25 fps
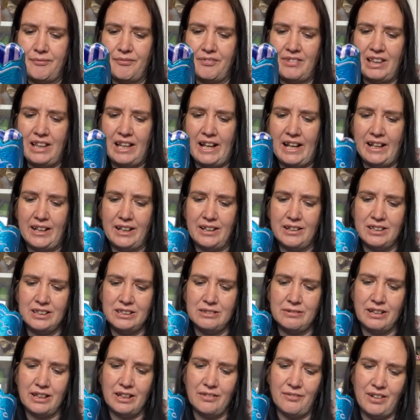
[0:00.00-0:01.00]
light
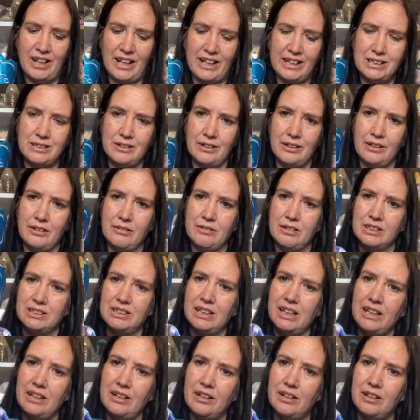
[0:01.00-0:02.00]
string of lights going across
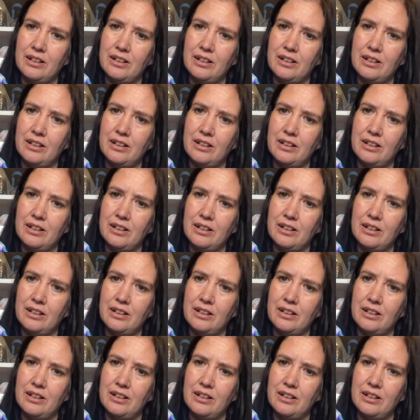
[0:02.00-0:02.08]
here,